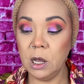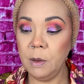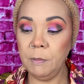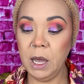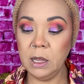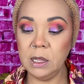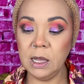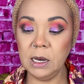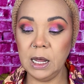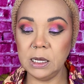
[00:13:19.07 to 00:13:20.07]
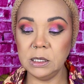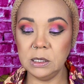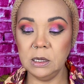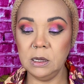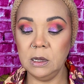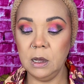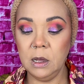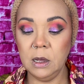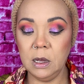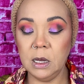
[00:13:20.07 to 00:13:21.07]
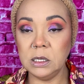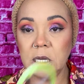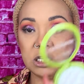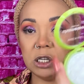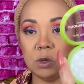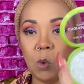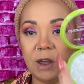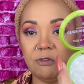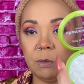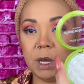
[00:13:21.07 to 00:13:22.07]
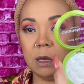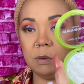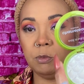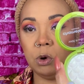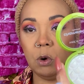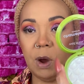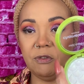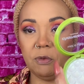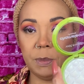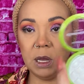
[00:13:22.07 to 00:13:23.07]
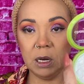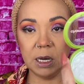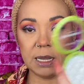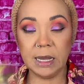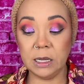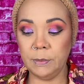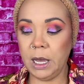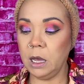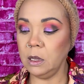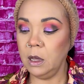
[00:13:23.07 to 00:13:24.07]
But nonetheless, see, it's just white for me. Pure white for me, looking at it in the pan.